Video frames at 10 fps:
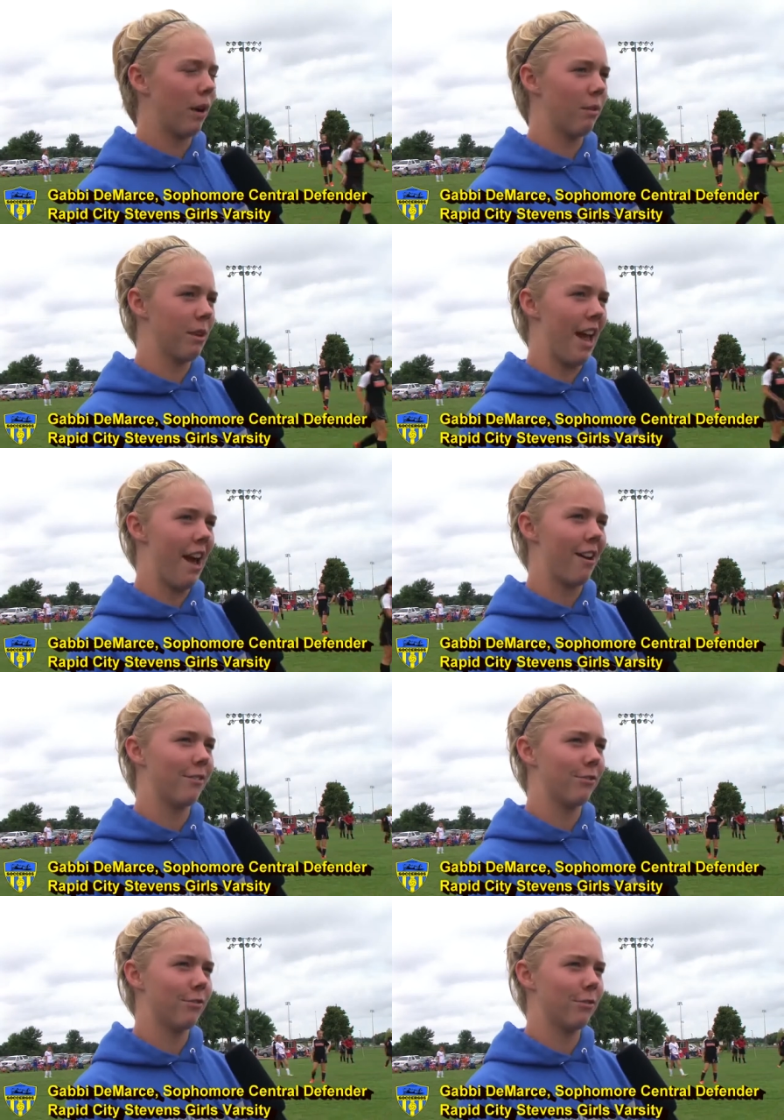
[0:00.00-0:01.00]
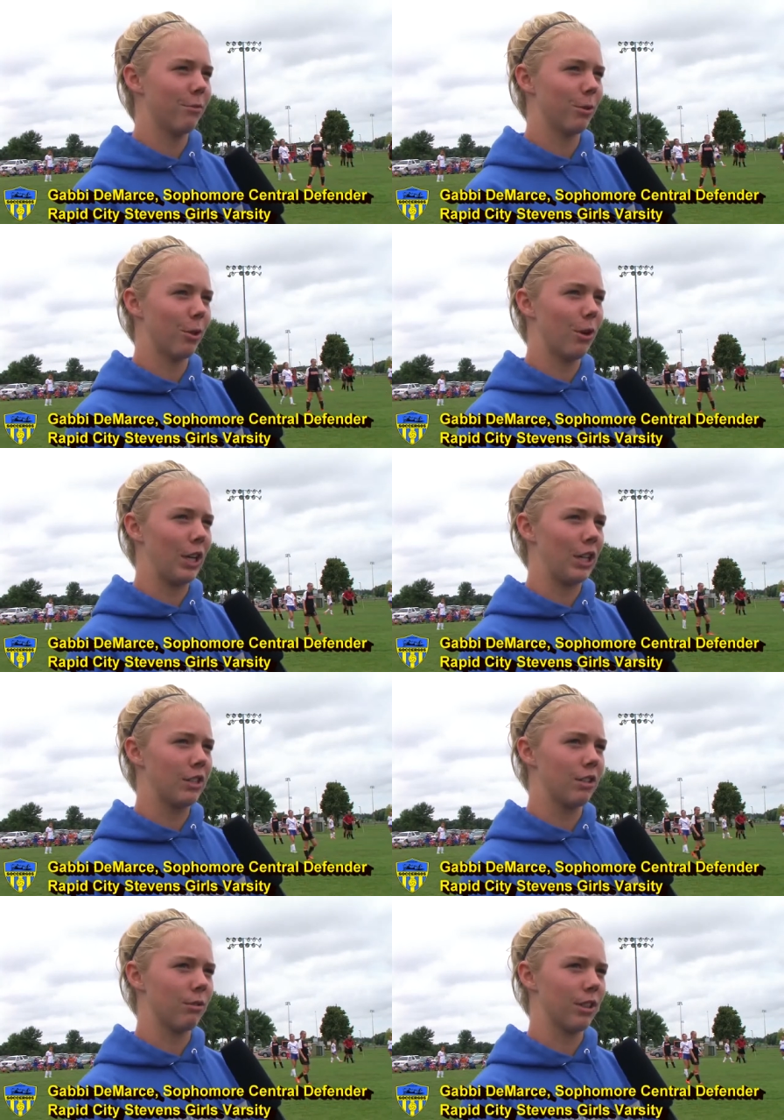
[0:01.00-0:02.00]
but we have we're
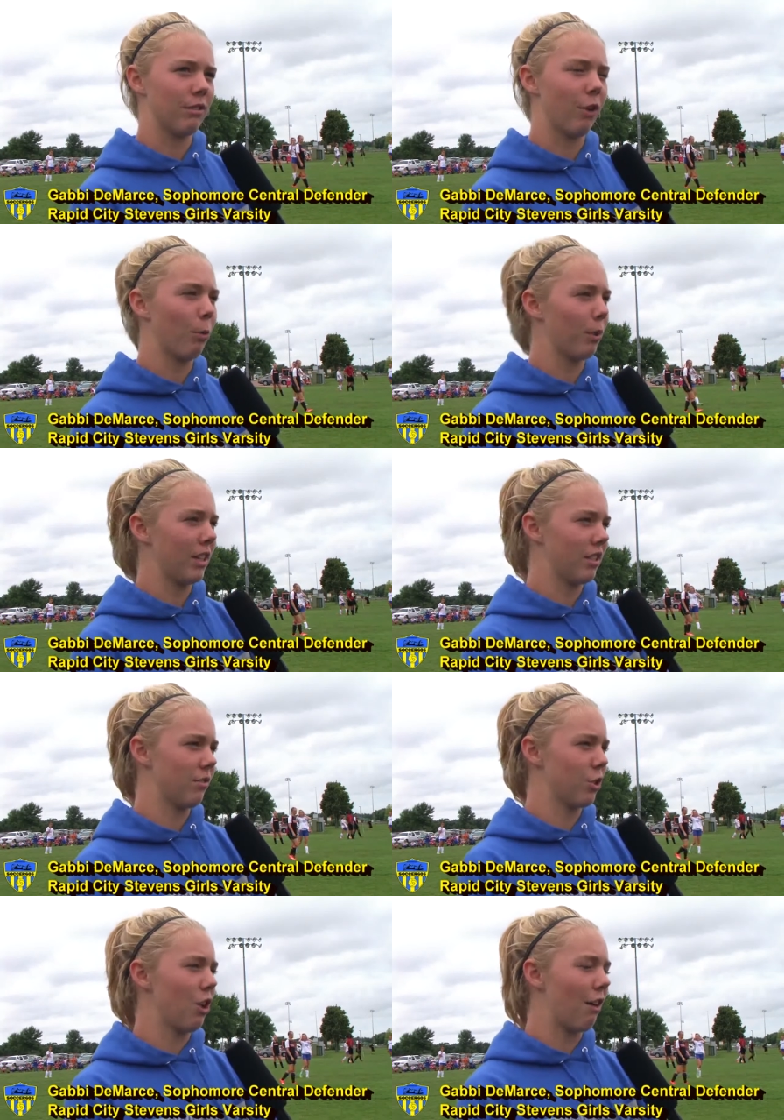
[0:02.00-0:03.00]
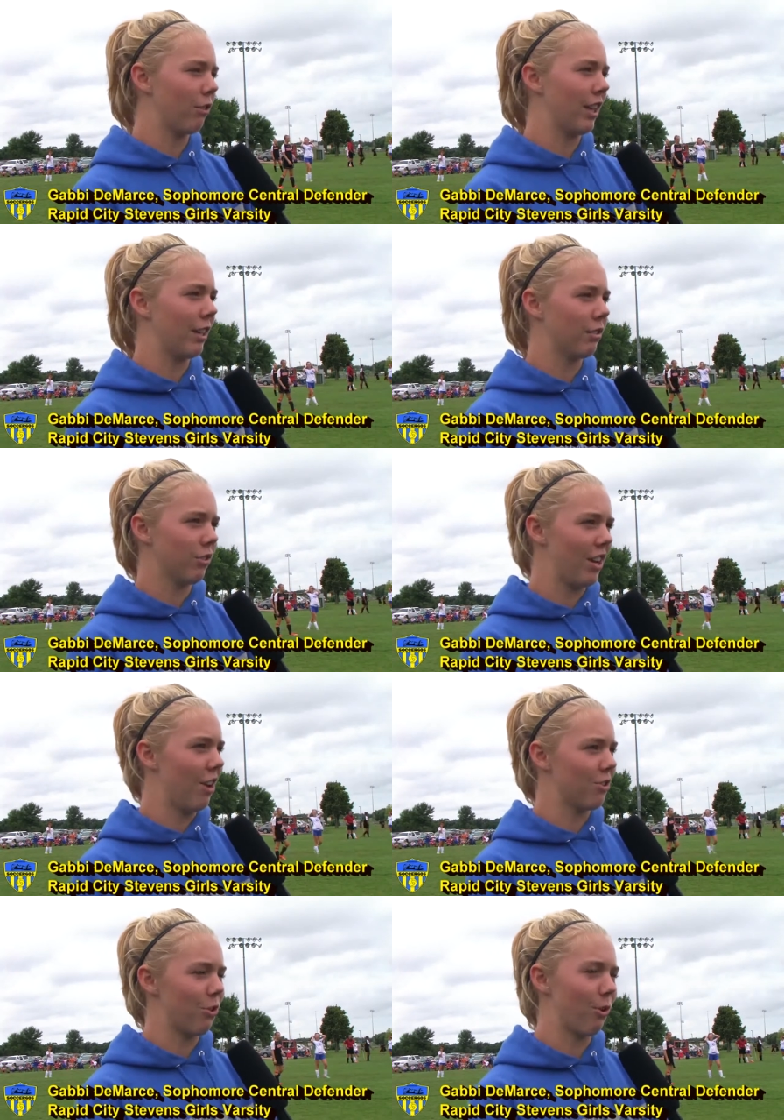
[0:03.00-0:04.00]
going to really far places for traveling, going to
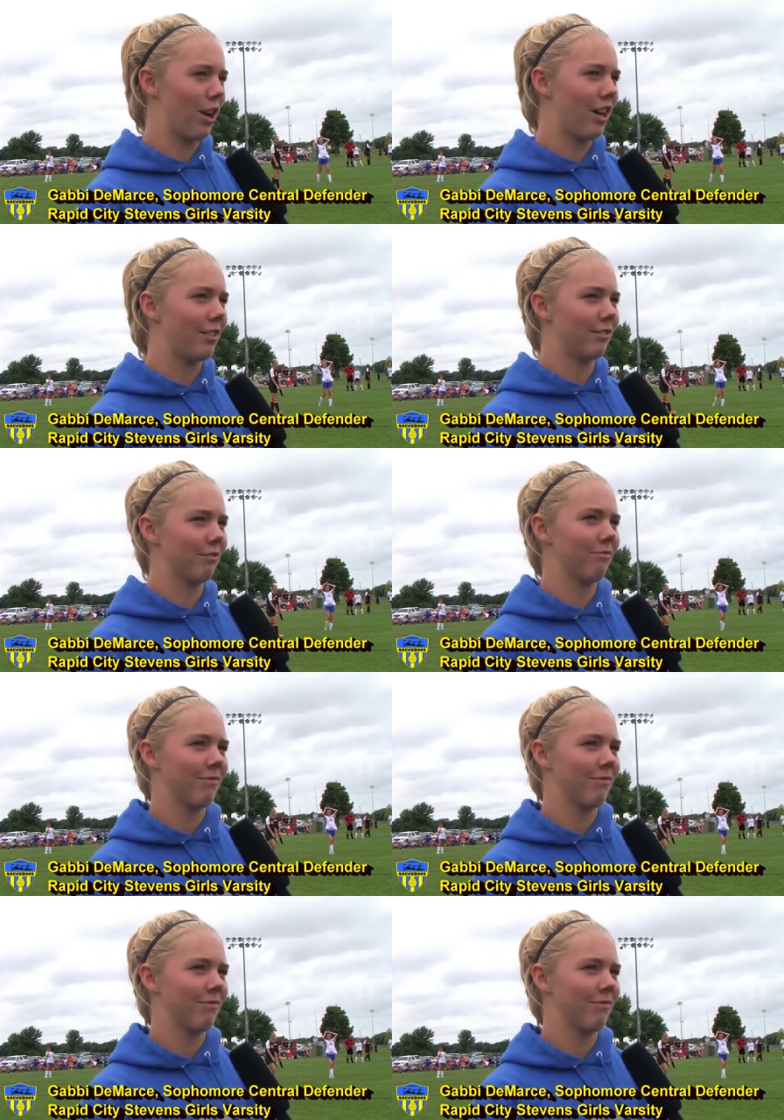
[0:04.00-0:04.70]
Arizona and